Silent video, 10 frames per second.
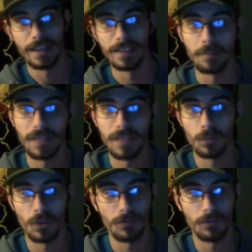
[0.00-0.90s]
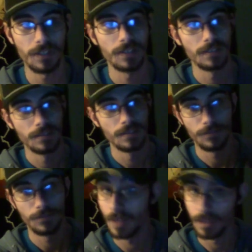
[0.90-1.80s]
a mid woofer
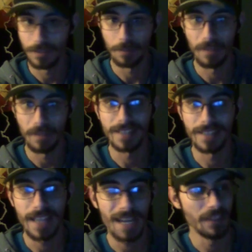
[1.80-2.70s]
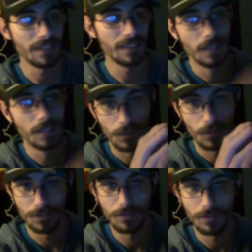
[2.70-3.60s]
on your main cabinet will
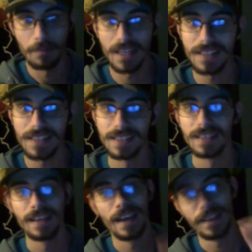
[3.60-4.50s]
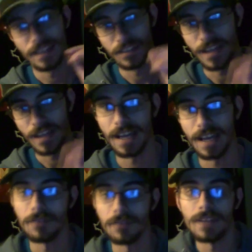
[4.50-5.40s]
do the mid, and then you
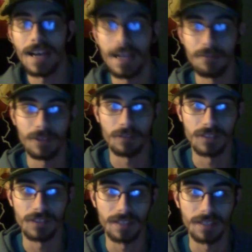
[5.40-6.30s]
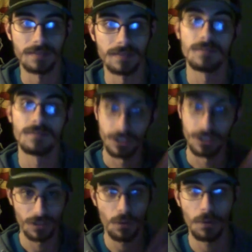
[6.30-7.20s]
have the high frequency, which
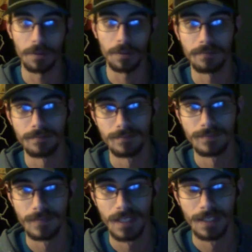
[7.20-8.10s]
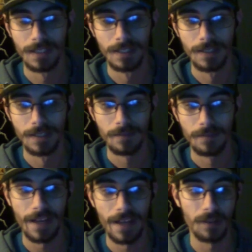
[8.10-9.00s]
is a horn.
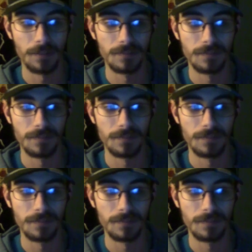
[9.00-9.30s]
Now